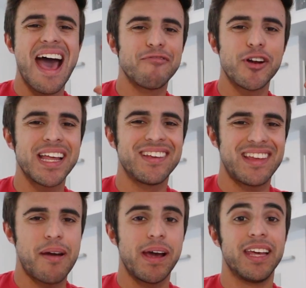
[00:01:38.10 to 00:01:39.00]
After any
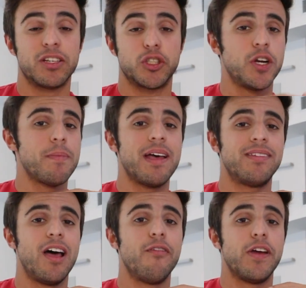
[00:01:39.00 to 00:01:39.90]
exam, I like to treat
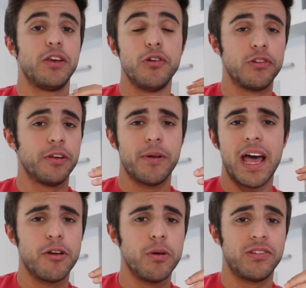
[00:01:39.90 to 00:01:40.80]
myself and usually what
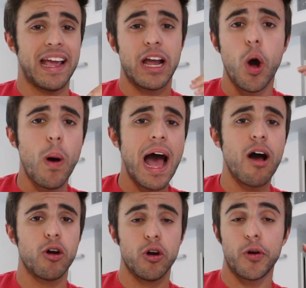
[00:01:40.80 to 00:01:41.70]
I do is I go
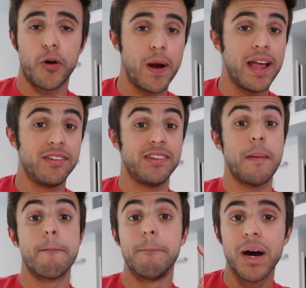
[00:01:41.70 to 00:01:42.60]
out, go
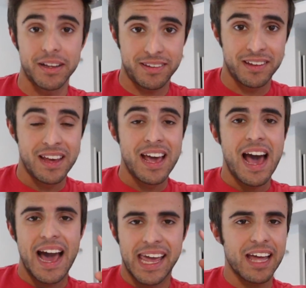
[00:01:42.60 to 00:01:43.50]
crazy, but
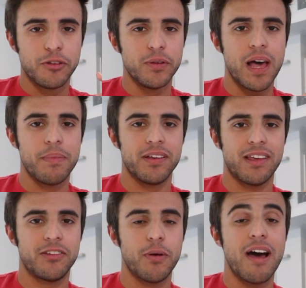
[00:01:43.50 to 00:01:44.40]
I can't do that because
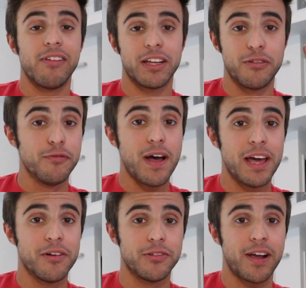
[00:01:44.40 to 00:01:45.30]
I still have like two
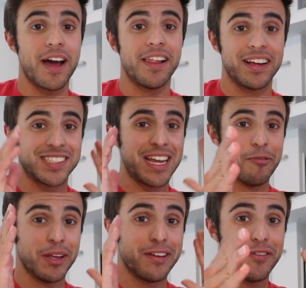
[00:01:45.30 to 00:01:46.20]
finals, so I gotta like stay
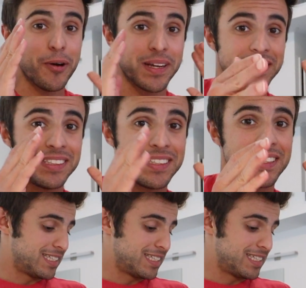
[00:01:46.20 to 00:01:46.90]
really focused.